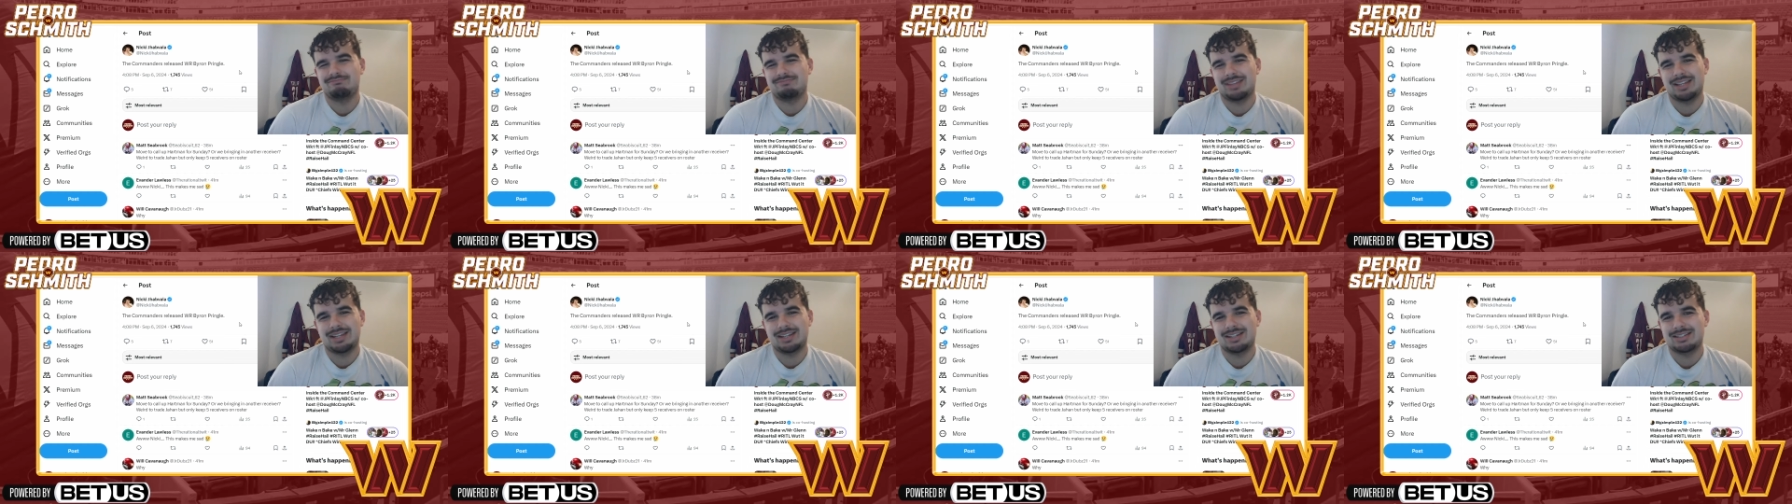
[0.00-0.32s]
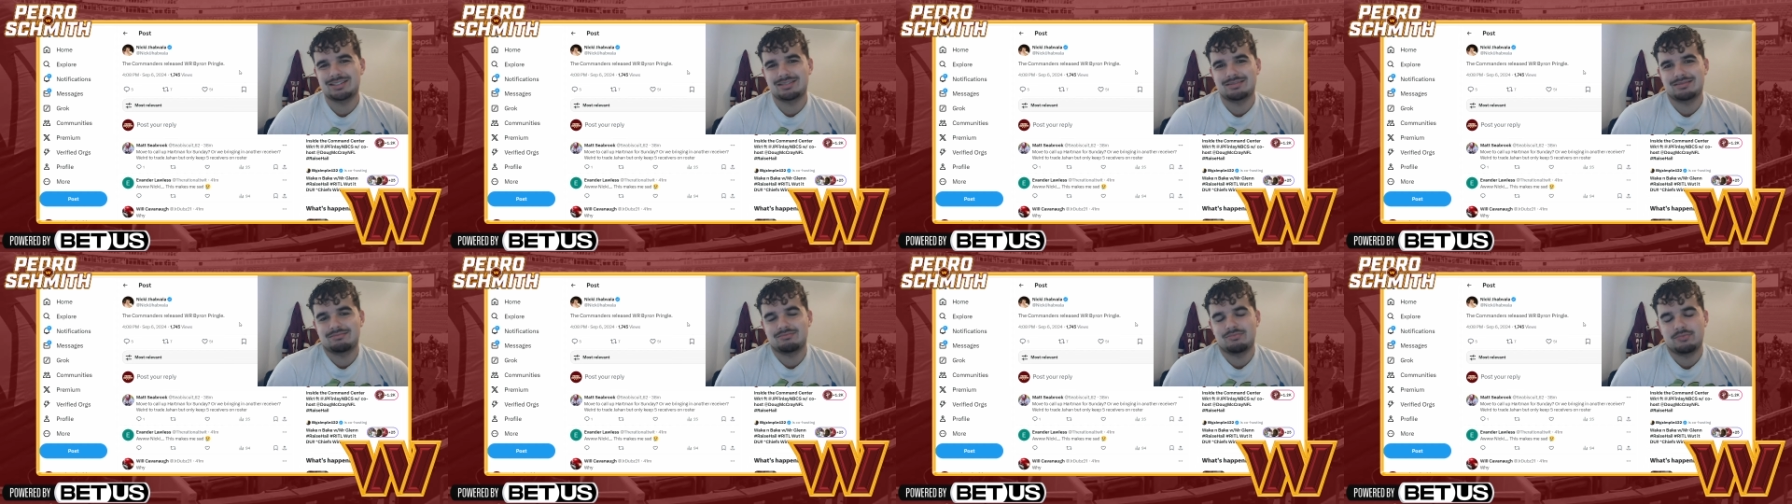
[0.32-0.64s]
they
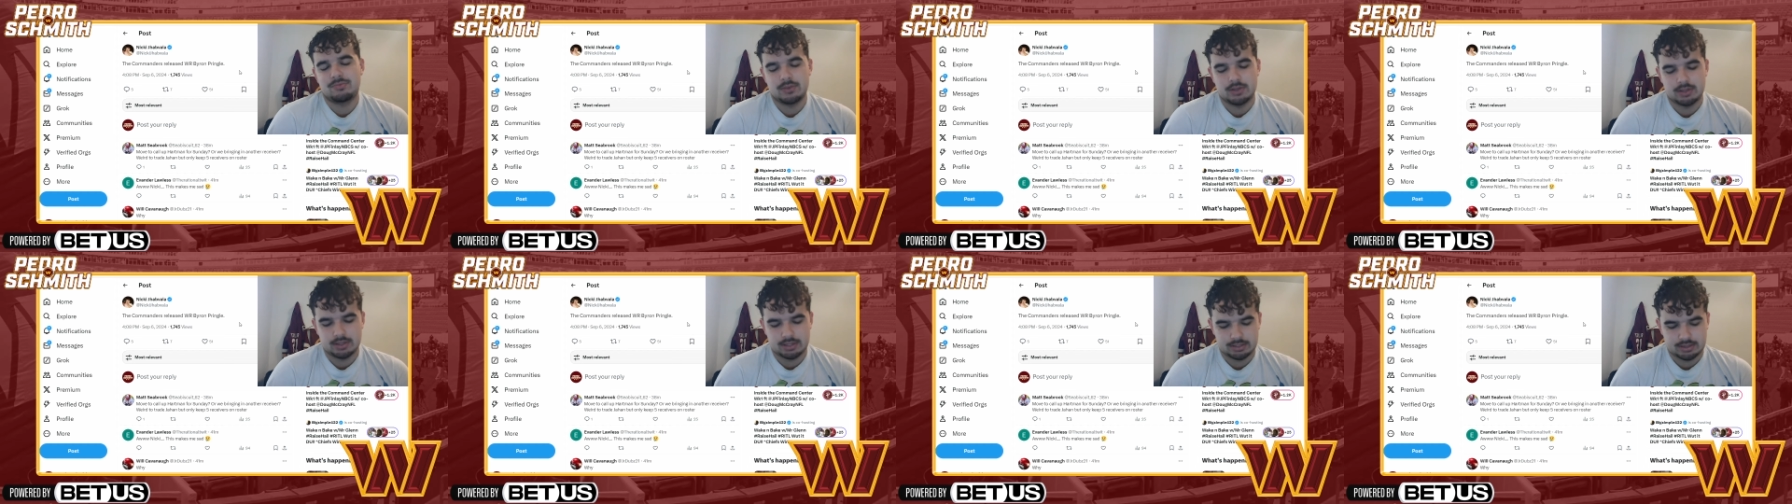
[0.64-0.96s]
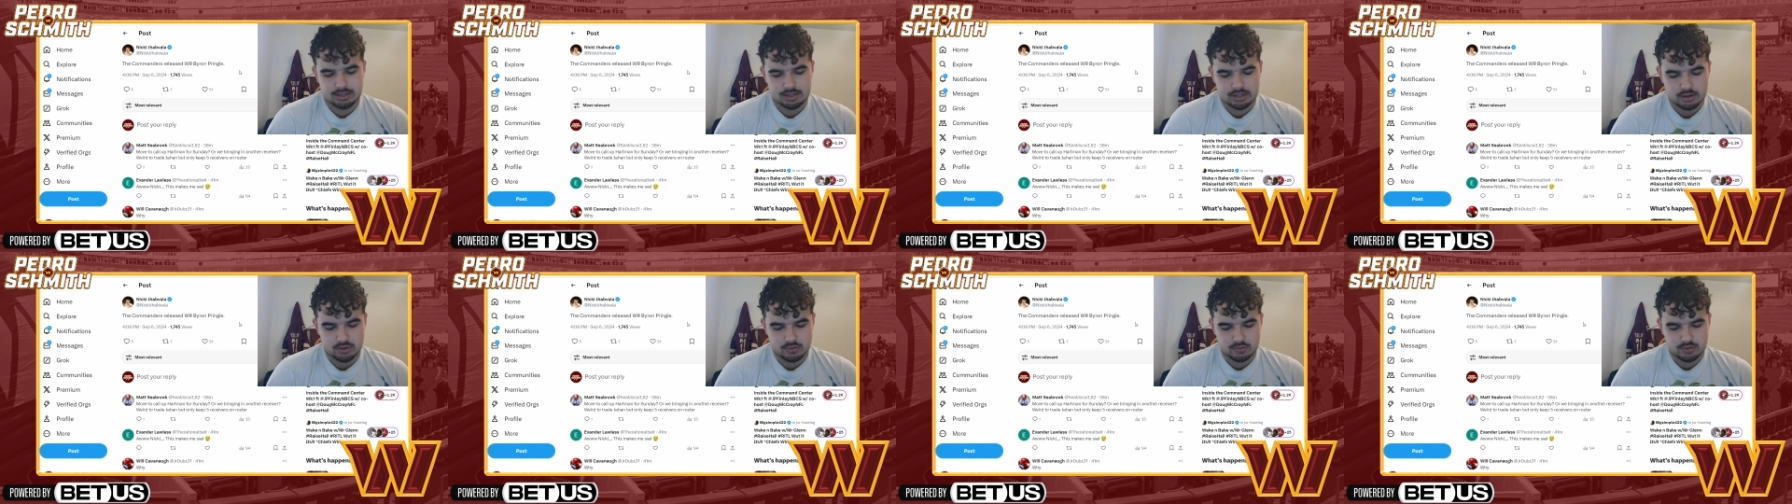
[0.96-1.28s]
just feel like
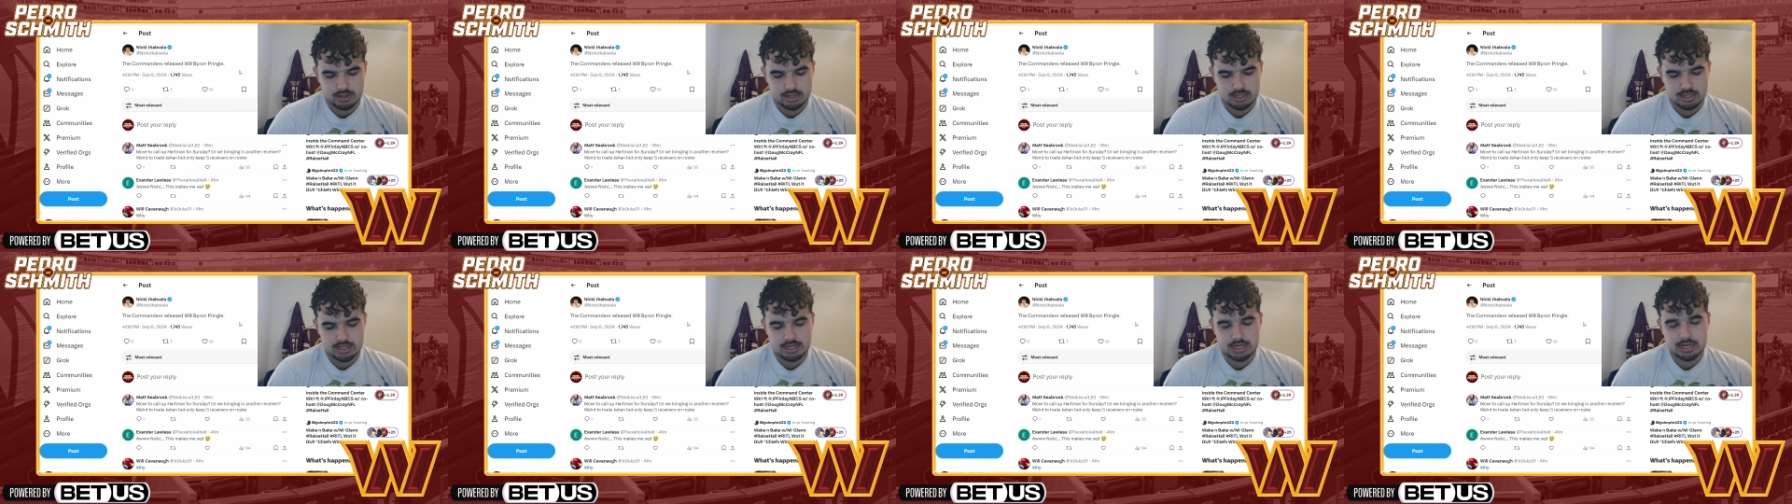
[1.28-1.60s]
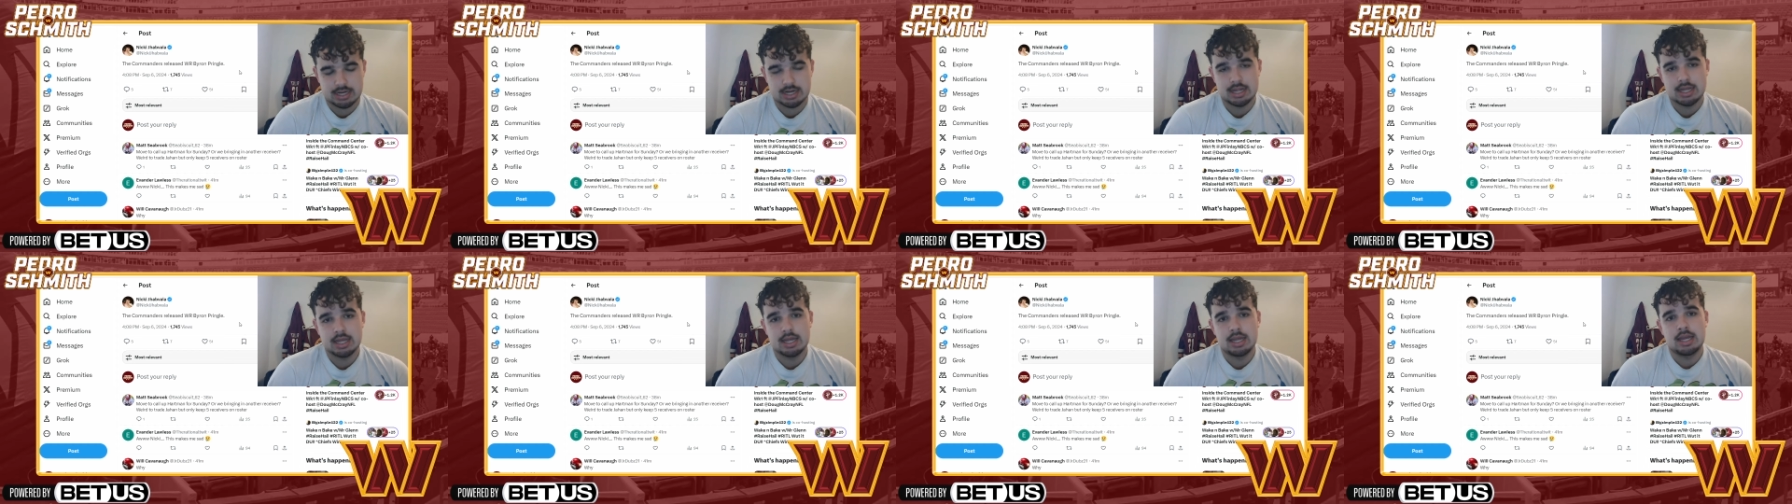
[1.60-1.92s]
they don't
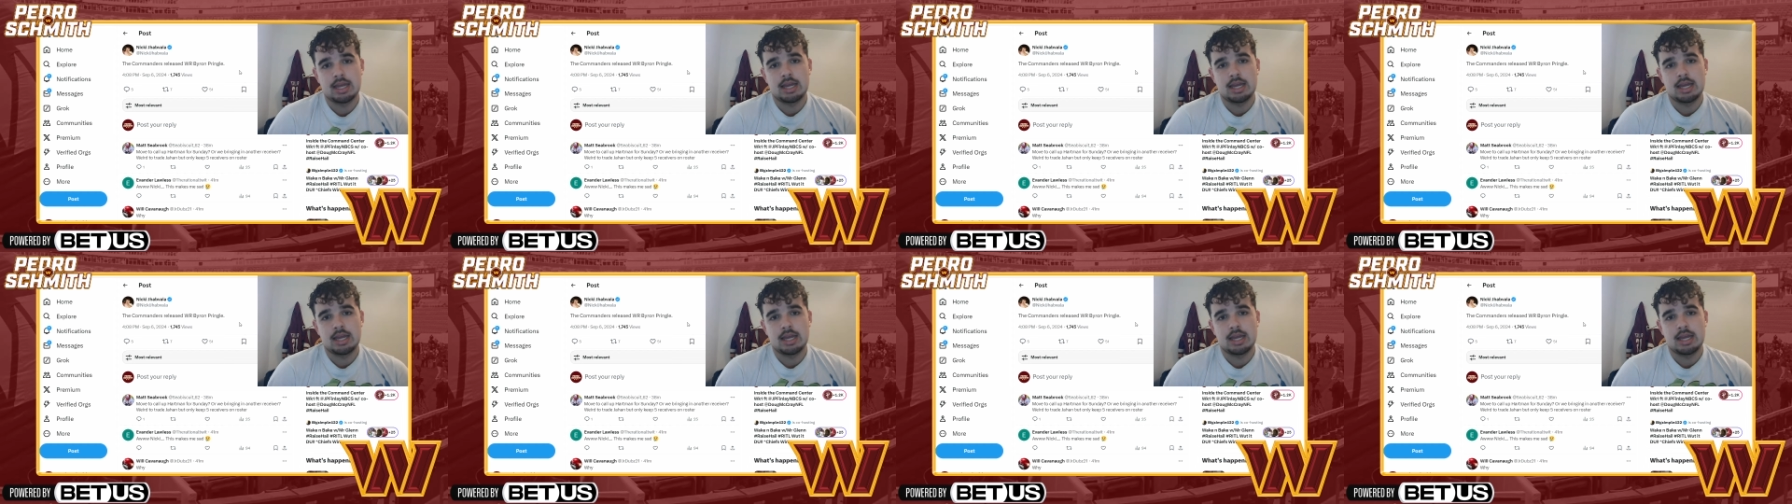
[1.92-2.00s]
need